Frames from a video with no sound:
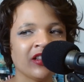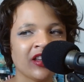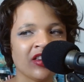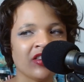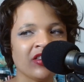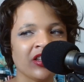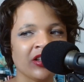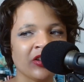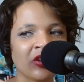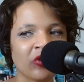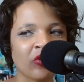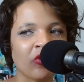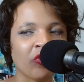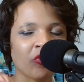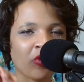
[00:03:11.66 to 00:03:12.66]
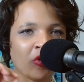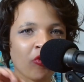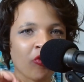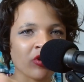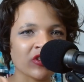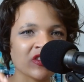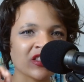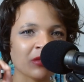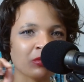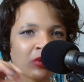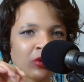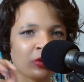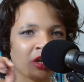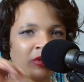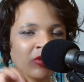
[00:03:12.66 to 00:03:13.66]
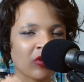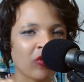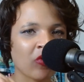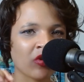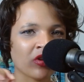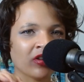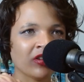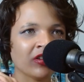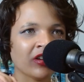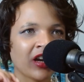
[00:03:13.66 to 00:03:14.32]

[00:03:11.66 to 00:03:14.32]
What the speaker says: the little record symbol in the corner,